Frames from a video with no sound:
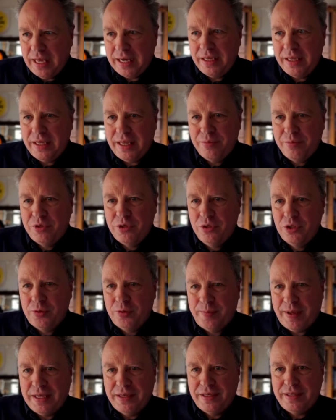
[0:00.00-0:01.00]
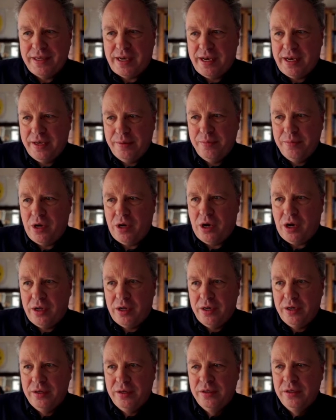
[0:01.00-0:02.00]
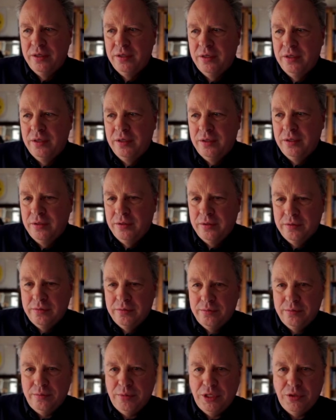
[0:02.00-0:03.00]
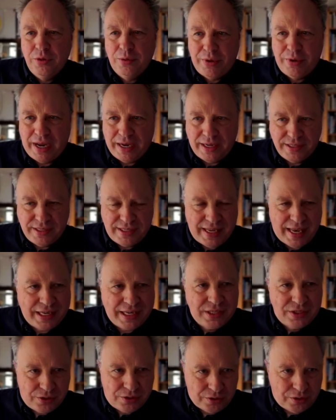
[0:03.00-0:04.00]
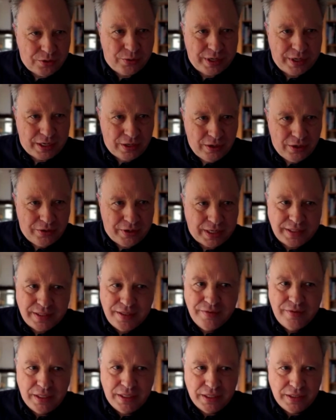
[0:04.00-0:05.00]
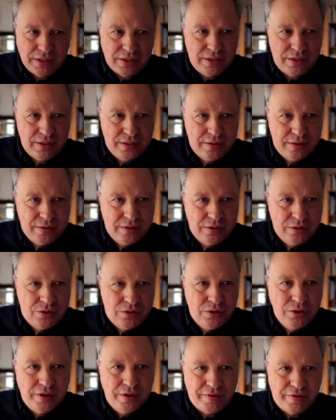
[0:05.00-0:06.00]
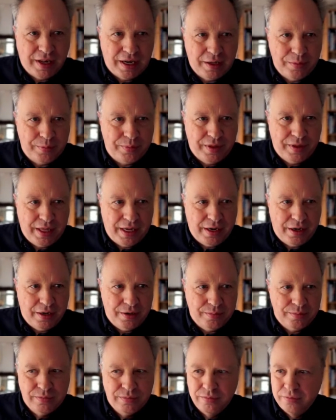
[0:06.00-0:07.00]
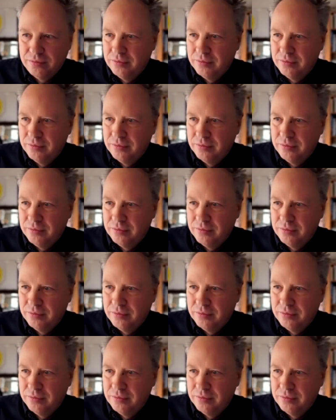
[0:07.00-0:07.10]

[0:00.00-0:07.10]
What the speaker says: Getting them to spend time on, between brackets, extracurricular activities to develop their